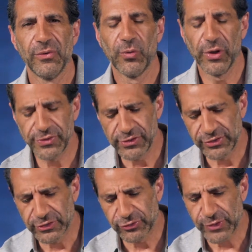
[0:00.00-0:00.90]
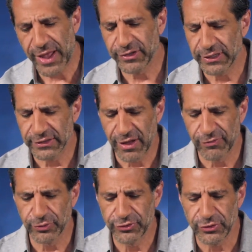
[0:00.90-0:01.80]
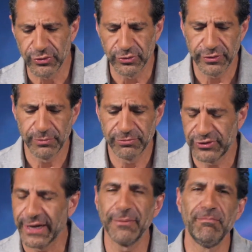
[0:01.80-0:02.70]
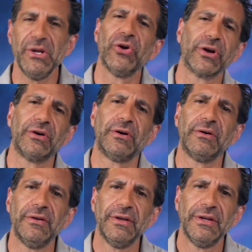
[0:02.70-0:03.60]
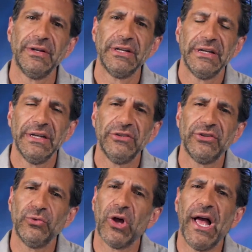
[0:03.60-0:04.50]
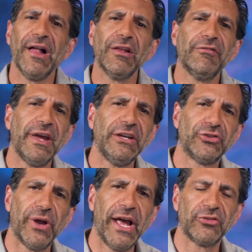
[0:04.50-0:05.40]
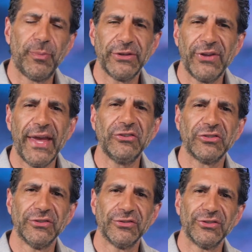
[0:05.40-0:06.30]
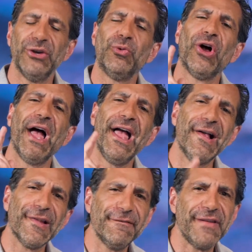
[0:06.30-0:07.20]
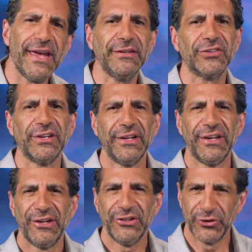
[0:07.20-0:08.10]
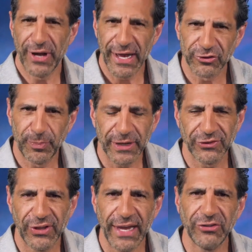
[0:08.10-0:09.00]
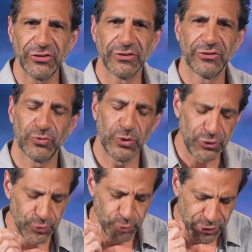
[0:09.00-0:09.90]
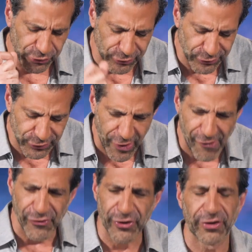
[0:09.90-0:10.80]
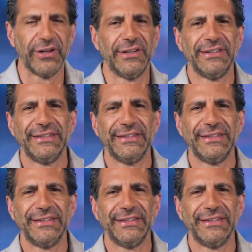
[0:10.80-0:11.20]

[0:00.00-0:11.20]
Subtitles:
what this extravagant love will do, the second miracle, is it will elevate your expectations. It will elevate your expectations. When you discover